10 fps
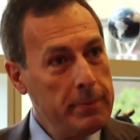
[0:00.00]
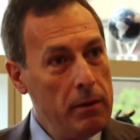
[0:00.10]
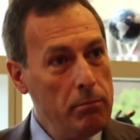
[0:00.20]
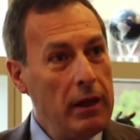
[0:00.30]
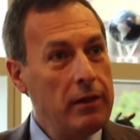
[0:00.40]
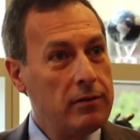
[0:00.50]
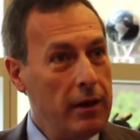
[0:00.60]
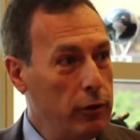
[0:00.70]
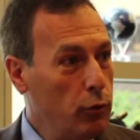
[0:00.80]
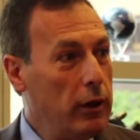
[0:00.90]
means
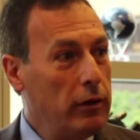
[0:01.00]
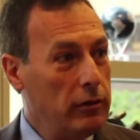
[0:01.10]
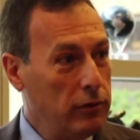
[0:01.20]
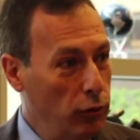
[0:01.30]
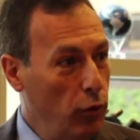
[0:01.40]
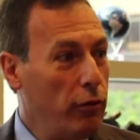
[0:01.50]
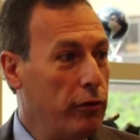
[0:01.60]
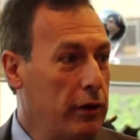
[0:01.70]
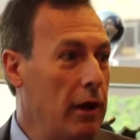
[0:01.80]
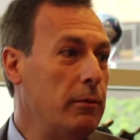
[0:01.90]
and ways to
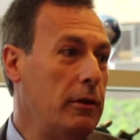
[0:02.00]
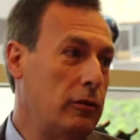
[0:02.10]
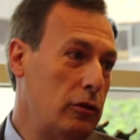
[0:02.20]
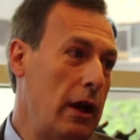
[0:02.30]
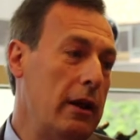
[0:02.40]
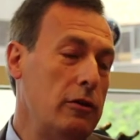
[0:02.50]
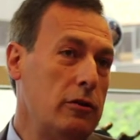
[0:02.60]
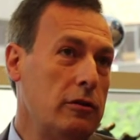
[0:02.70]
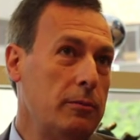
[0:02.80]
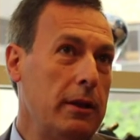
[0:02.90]
overcome these
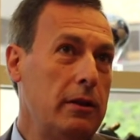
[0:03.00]
challenges.